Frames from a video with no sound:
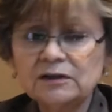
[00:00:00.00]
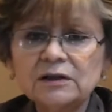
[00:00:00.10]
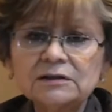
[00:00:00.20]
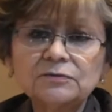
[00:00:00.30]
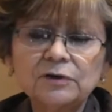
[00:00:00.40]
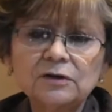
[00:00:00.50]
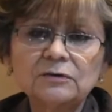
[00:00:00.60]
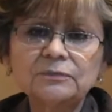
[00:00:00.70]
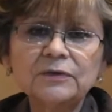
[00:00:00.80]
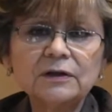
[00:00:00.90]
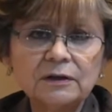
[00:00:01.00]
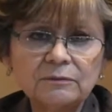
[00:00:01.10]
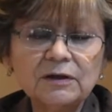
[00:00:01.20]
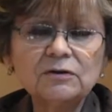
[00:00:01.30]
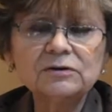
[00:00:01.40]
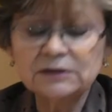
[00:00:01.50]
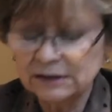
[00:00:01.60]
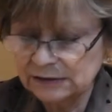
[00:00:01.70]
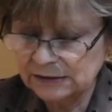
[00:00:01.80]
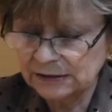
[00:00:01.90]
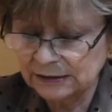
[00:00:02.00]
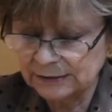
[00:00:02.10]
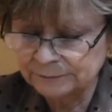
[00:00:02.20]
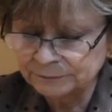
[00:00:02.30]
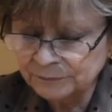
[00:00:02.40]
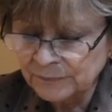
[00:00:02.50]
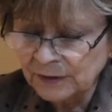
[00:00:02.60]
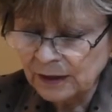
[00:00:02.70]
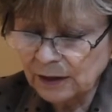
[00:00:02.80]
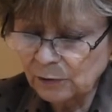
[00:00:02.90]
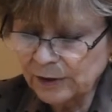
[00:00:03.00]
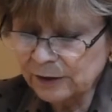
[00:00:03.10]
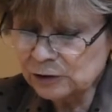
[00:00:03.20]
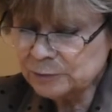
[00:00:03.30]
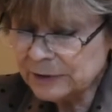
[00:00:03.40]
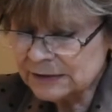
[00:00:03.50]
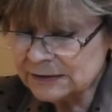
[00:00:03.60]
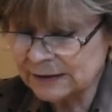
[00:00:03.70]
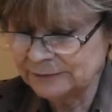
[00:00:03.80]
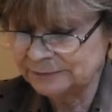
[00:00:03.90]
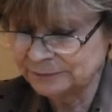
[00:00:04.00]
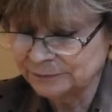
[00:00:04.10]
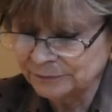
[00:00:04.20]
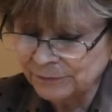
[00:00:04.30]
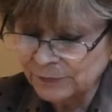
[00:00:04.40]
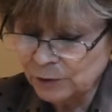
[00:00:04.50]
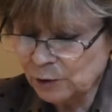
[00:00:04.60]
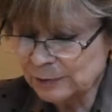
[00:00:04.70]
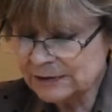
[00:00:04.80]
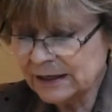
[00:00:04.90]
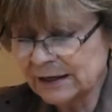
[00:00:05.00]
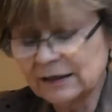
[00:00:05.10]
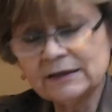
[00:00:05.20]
and remember that the Ammonites were enemies of Israel and now they thought